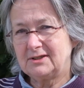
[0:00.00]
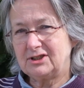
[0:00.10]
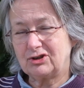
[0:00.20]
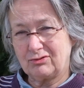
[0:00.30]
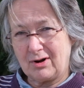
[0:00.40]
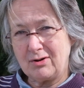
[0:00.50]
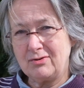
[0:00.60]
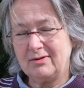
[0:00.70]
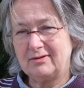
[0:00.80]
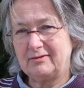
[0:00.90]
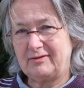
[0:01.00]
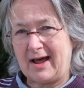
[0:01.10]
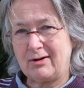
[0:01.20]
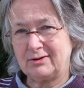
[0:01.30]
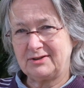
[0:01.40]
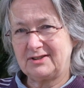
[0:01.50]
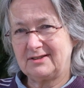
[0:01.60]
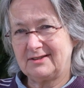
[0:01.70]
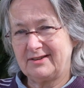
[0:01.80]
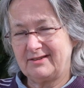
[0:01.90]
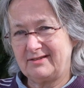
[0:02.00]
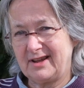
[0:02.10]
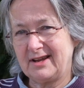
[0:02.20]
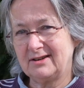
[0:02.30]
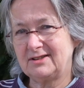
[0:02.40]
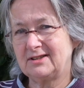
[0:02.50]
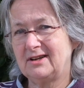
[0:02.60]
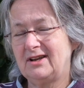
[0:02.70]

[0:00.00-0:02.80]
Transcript: To grow flowers, things